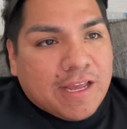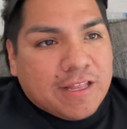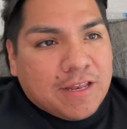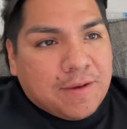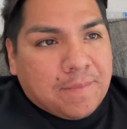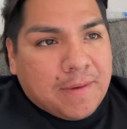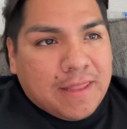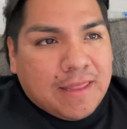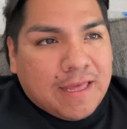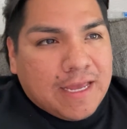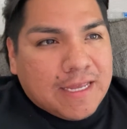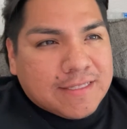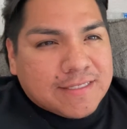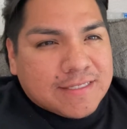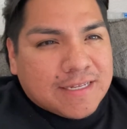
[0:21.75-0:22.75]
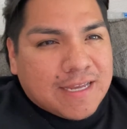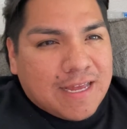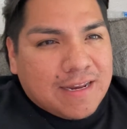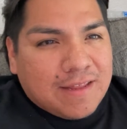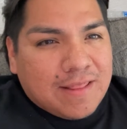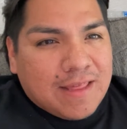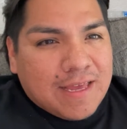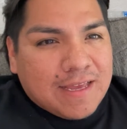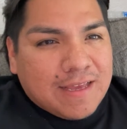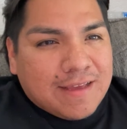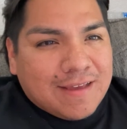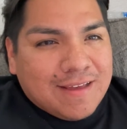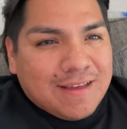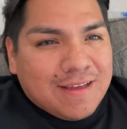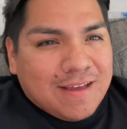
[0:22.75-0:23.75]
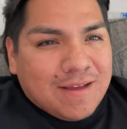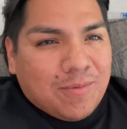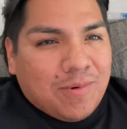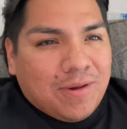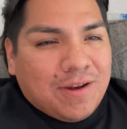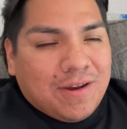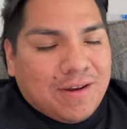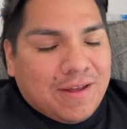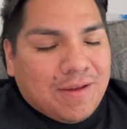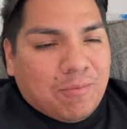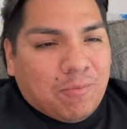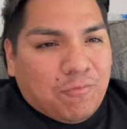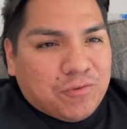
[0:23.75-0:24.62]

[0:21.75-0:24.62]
And then my lights kind of like I want to,